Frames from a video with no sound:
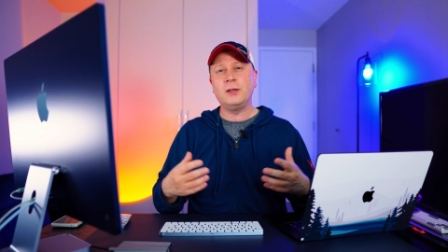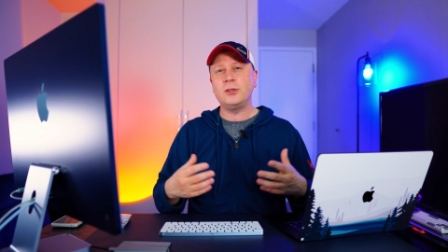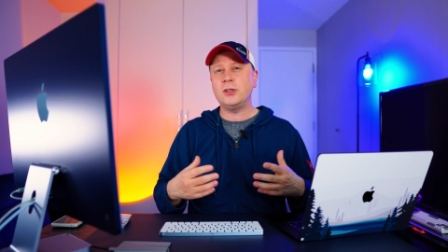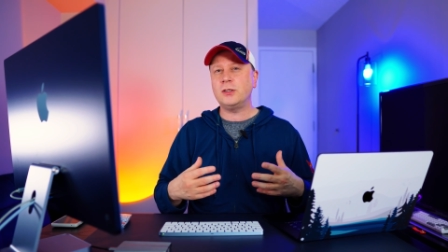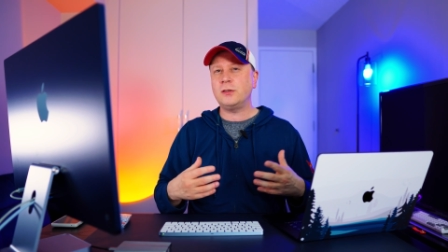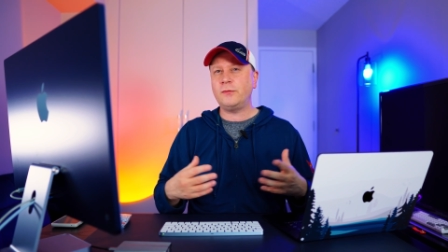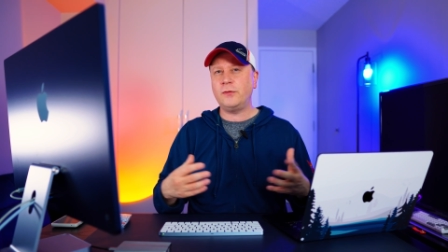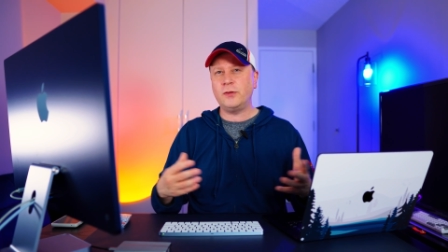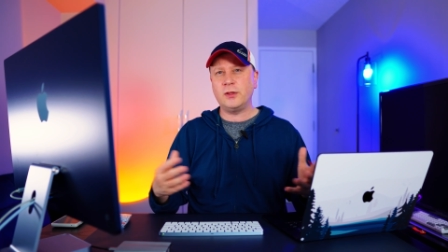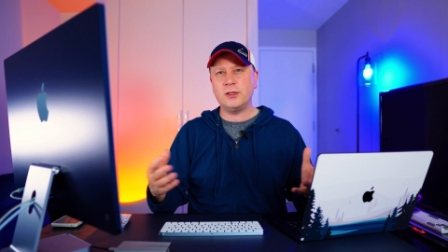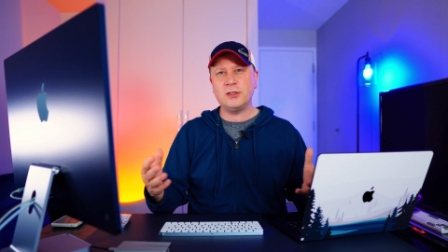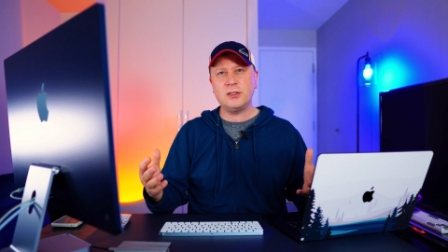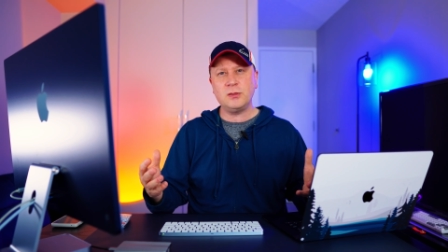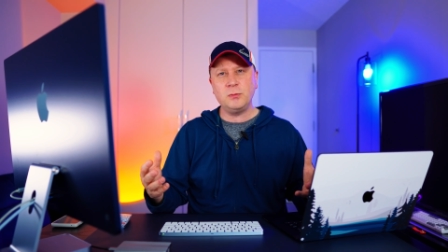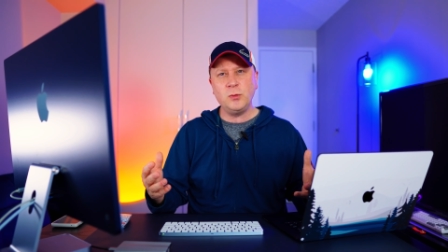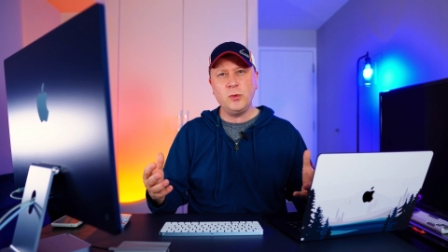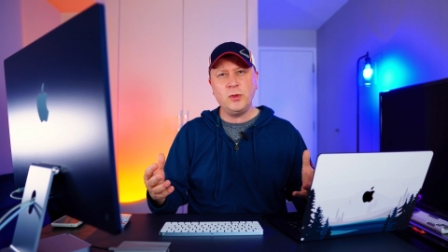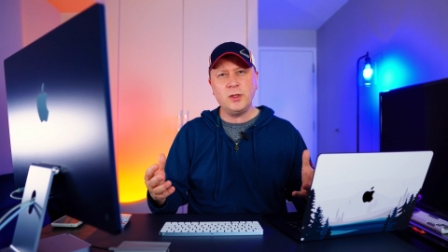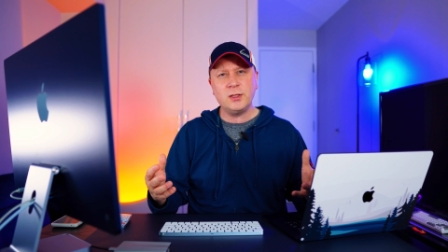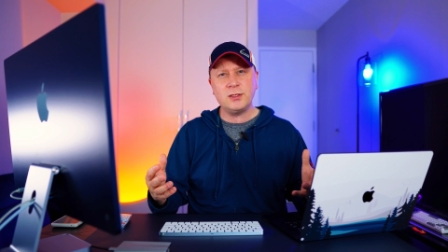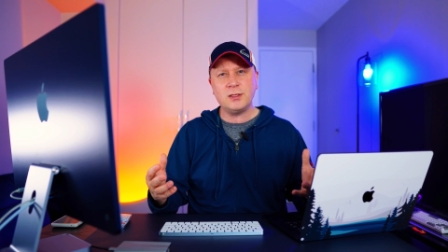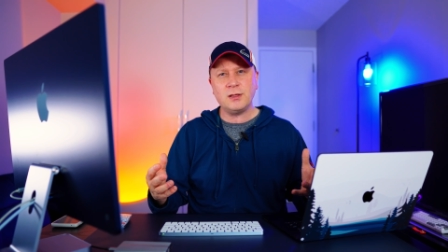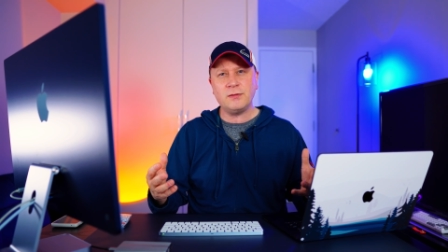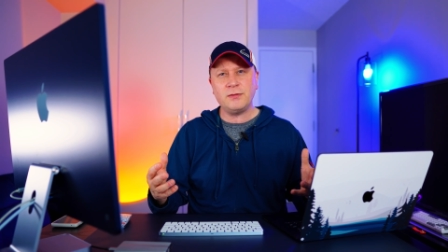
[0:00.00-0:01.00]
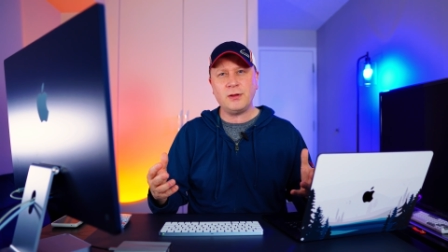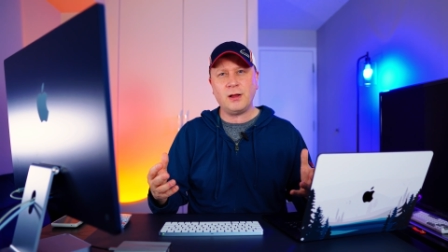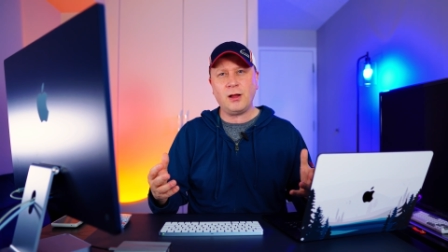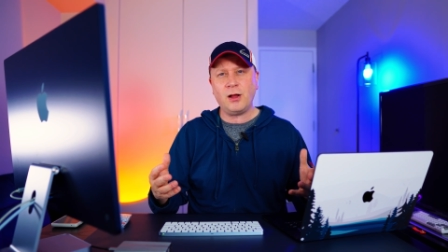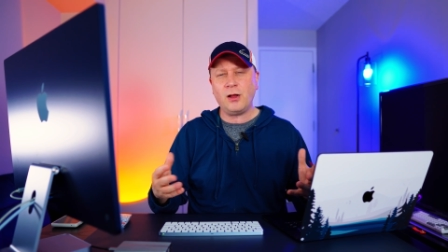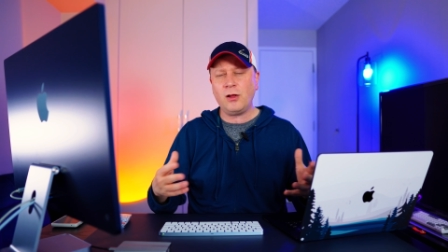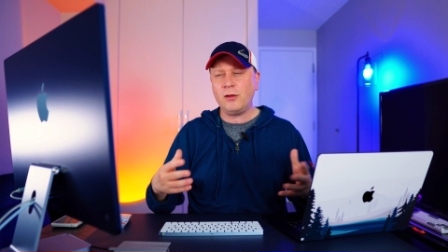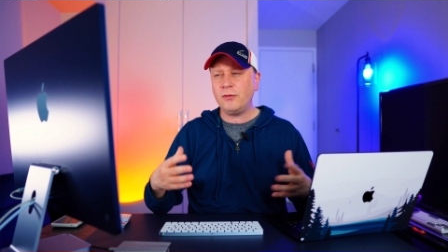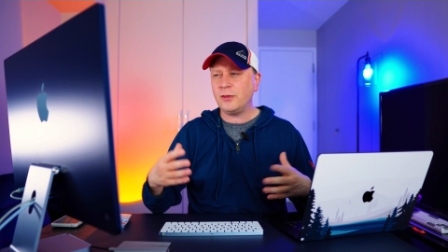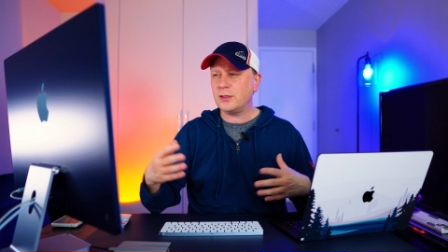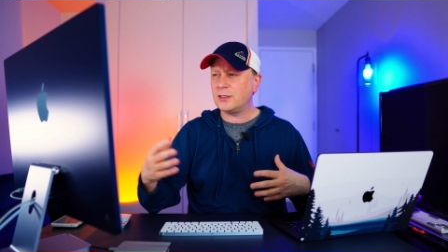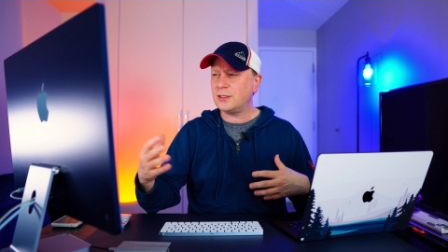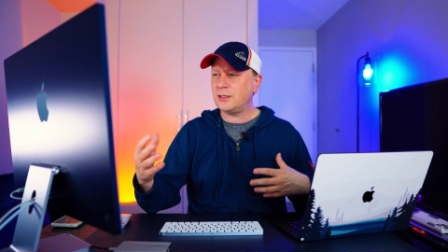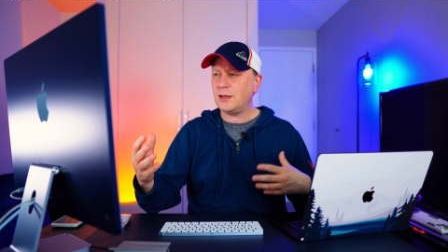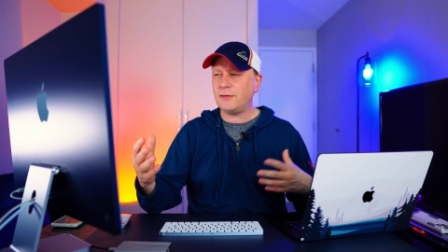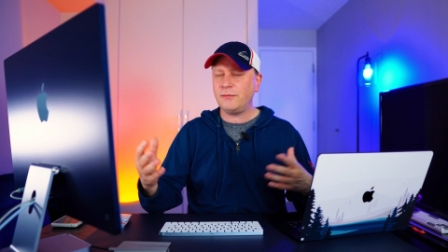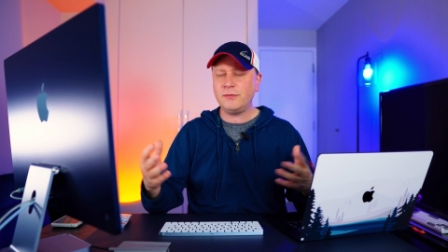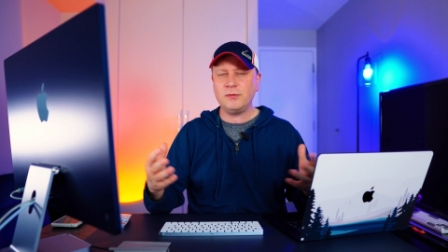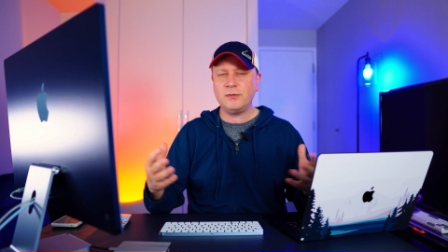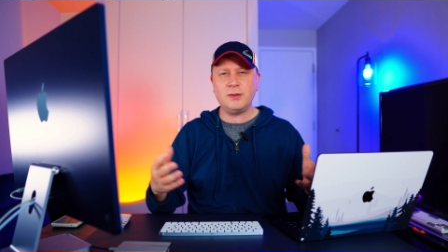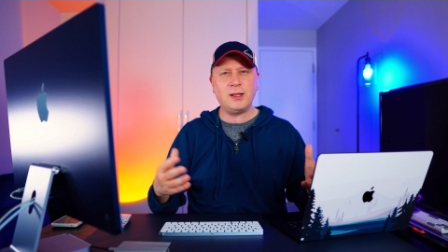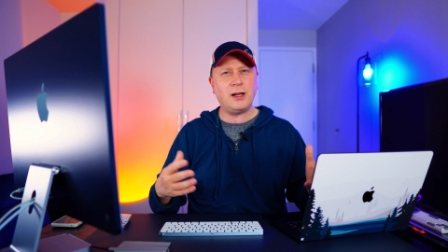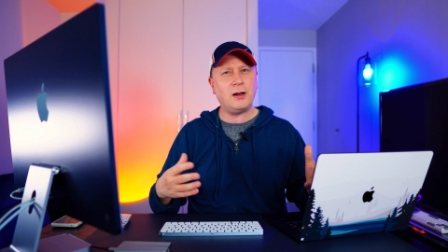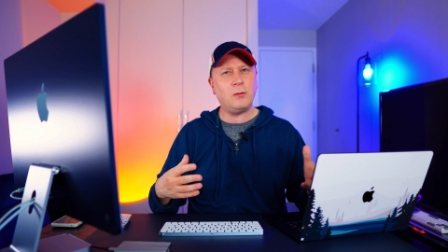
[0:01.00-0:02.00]
just for the smoothness of all the
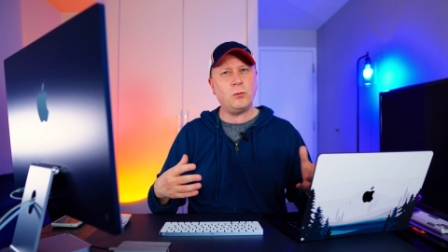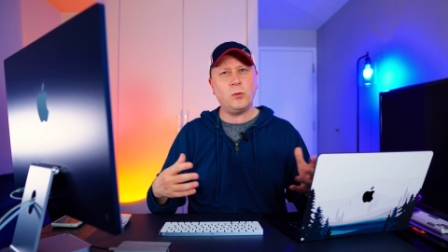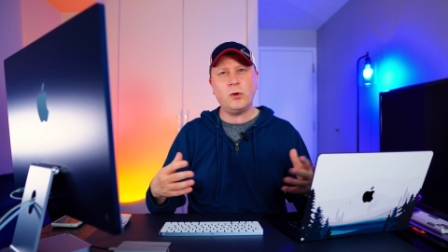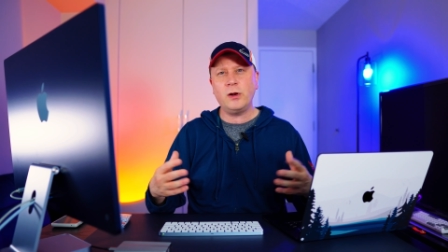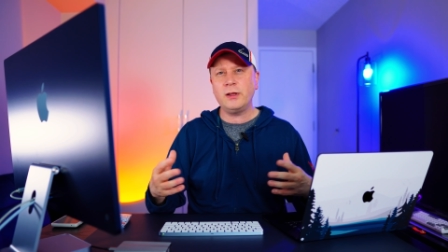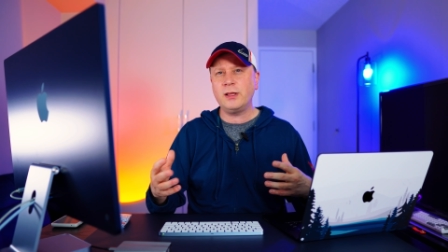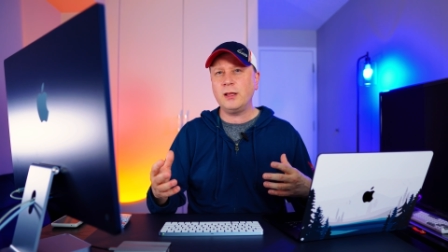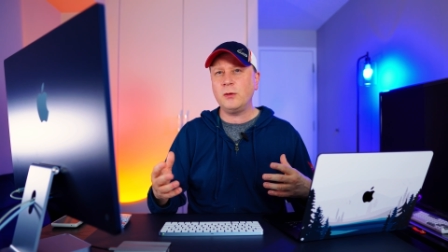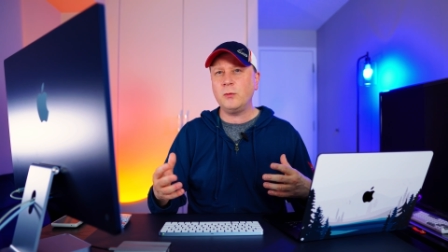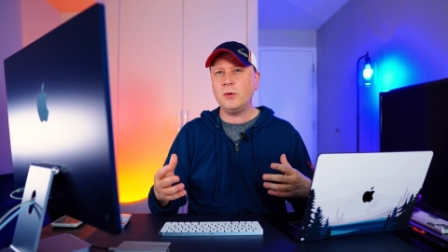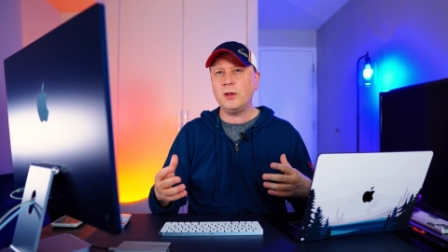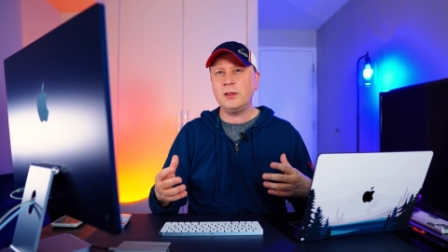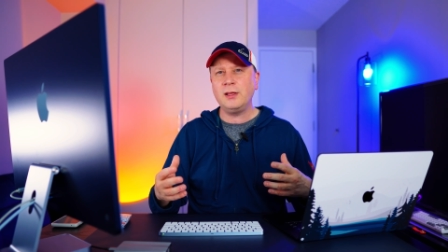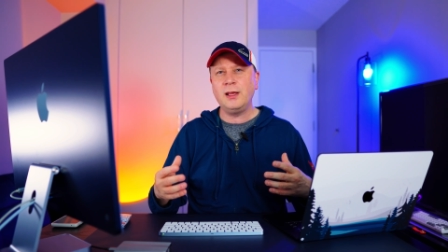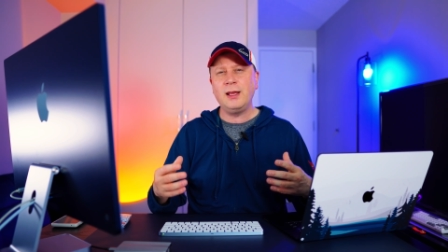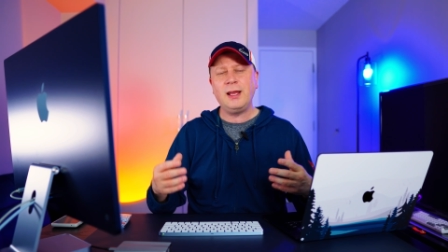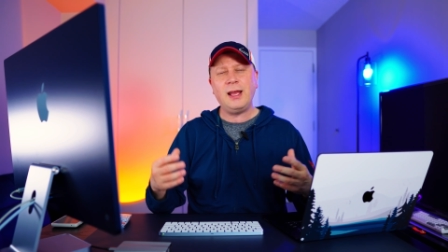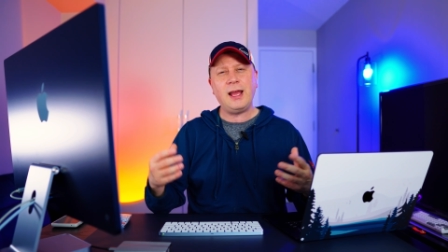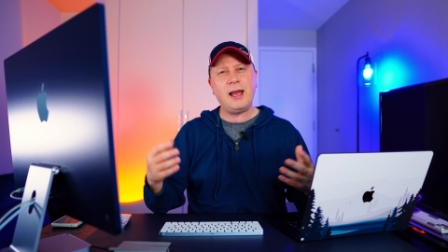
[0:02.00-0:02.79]
stuff that I'm working with,